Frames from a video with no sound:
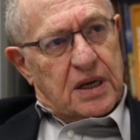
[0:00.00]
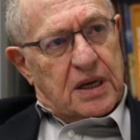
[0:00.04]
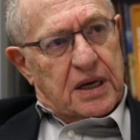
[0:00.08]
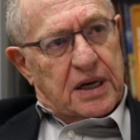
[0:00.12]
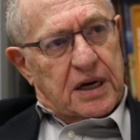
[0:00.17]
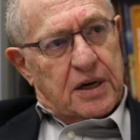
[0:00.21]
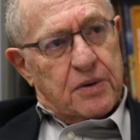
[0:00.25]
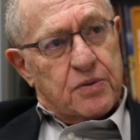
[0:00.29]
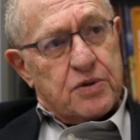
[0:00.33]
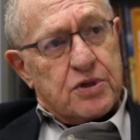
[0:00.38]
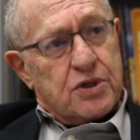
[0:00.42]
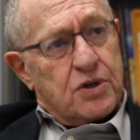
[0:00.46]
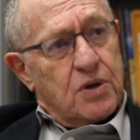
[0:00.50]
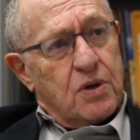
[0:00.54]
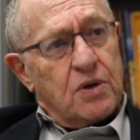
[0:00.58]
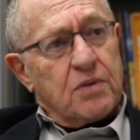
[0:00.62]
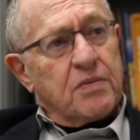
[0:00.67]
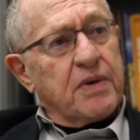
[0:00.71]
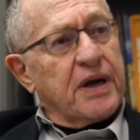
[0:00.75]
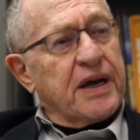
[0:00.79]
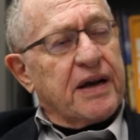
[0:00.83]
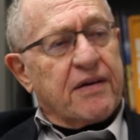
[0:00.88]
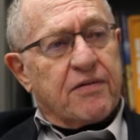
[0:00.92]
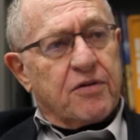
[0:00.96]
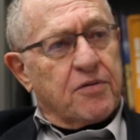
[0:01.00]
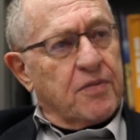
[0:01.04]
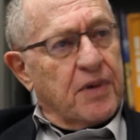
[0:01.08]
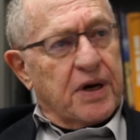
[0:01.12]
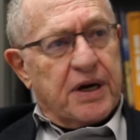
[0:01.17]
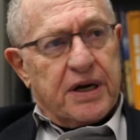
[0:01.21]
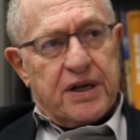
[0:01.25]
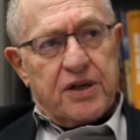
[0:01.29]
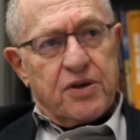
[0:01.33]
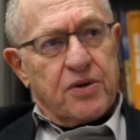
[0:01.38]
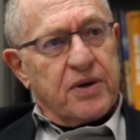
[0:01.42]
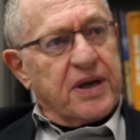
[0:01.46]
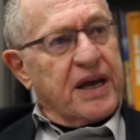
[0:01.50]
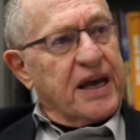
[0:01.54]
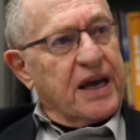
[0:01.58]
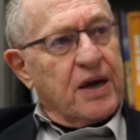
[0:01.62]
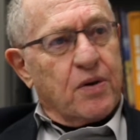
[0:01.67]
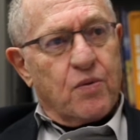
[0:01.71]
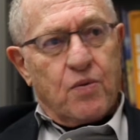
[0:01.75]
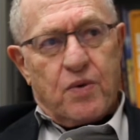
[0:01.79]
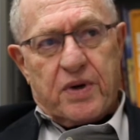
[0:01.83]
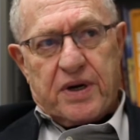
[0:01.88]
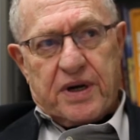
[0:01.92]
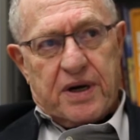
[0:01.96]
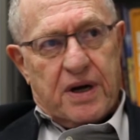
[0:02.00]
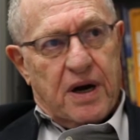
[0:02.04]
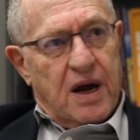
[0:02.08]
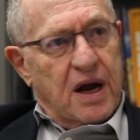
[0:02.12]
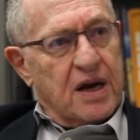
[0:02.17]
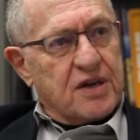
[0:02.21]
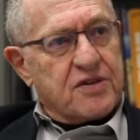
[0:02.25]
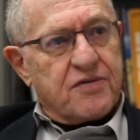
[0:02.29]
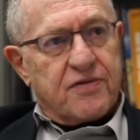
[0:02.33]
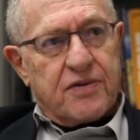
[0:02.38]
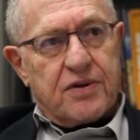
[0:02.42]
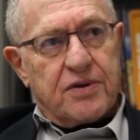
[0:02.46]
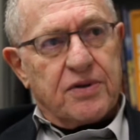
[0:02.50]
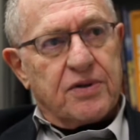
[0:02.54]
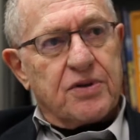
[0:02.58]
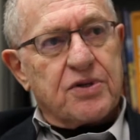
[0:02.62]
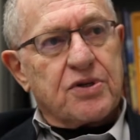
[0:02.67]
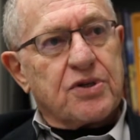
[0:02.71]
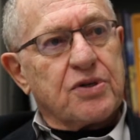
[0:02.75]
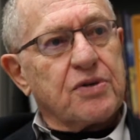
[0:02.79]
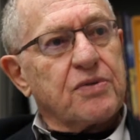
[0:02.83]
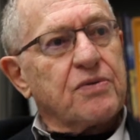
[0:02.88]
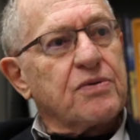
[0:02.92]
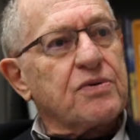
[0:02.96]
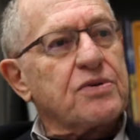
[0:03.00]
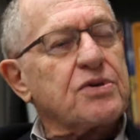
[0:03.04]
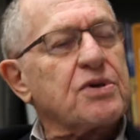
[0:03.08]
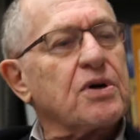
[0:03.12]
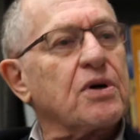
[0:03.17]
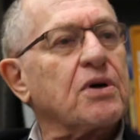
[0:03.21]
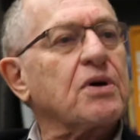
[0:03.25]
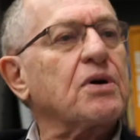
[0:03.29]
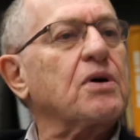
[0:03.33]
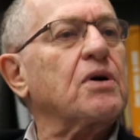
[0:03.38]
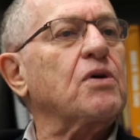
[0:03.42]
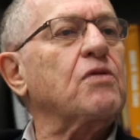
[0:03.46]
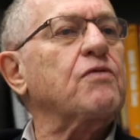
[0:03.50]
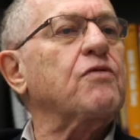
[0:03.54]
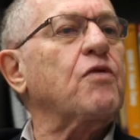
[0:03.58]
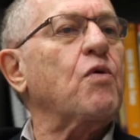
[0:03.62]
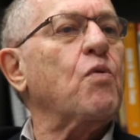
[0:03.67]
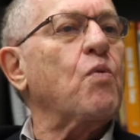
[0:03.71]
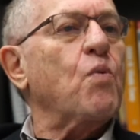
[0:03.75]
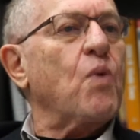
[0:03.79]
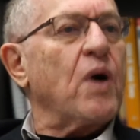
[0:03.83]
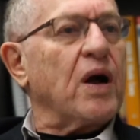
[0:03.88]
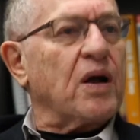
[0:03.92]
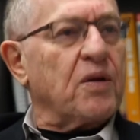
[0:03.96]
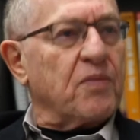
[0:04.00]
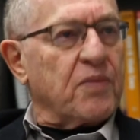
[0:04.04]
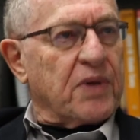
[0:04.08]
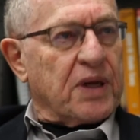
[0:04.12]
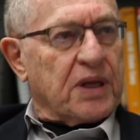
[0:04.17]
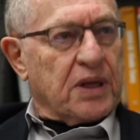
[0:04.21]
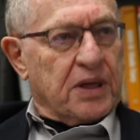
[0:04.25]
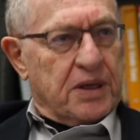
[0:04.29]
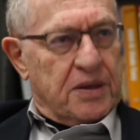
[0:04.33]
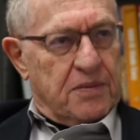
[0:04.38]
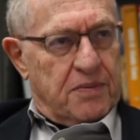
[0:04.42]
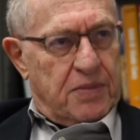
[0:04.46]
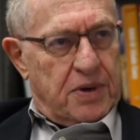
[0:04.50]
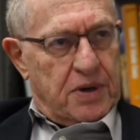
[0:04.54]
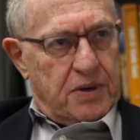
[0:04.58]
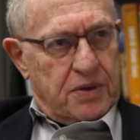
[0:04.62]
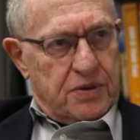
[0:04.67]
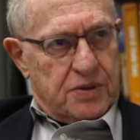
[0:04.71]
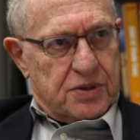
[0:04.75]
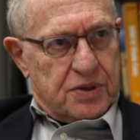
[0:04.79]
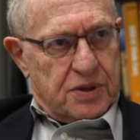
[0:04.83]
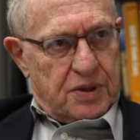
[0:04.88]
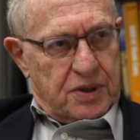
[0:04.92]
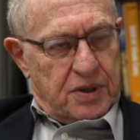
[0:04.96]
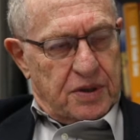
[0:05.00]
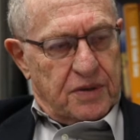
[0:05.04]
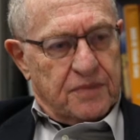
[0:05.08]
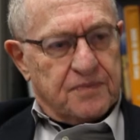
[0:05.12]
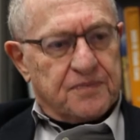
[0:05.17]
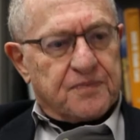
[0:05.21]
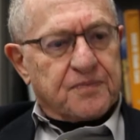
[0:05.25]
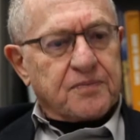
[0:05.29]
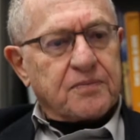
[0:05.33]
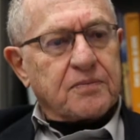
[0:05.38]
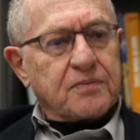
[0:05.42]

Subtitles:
And I was told by everybody, you can't win at Oxford. The students are overwhelmingly opposed to you.